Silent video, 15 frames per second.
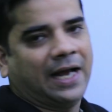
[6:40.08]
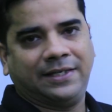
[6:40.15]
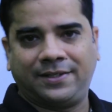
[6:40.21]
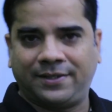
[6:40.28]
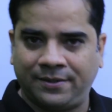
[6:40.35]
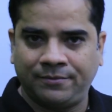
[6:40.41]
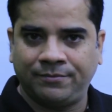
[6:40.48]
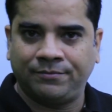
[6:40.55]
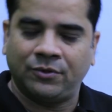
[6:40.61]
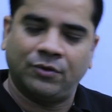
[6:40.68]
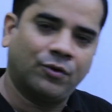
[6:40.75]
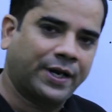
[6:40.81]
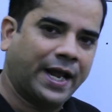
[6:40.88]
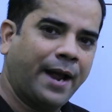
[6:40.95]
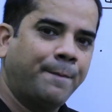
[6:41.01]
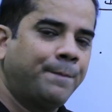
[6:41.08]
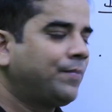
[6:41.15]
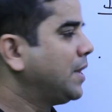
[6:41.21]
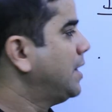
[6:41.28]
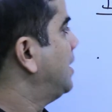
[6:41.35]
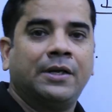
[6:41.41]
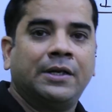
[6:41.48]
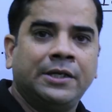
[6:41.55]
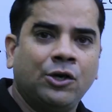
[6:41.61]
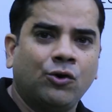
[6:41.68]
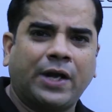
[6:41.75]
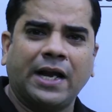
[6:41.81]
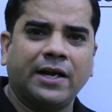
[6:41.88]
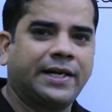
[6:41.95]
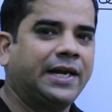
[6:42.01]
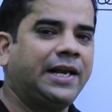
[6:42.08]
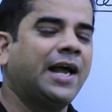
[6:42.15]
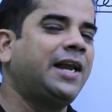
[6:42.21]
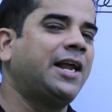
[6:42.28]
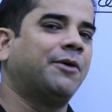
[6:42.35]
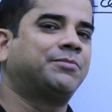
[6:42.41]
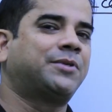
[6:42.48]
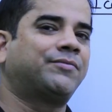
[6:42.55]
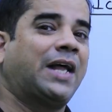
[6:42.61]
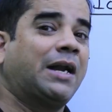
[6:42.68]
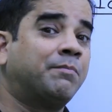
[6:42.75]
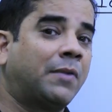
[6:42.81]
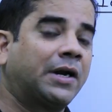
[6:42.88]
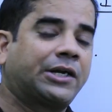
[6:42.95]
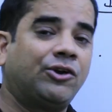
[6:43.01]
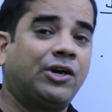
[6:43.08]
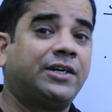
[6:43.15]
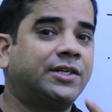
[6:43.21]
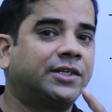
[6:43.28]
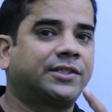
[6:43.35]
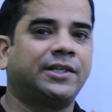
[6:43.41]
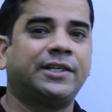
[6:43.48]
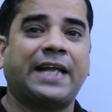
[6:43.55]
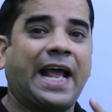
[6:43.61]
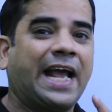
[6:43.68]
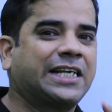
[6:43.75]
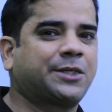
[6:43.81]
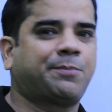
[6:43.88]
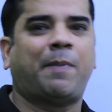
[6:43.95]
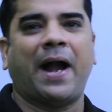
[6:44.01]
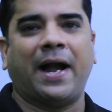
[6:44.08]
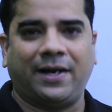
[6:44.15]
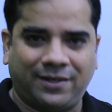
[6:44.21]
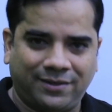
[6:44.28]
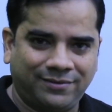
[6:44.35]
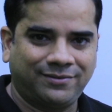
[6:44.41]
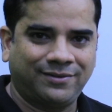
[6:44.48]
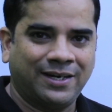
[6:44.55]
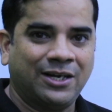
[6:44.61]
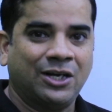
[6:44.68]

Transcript: ice. Okay. You can clearly observe that mercury doesn't expand.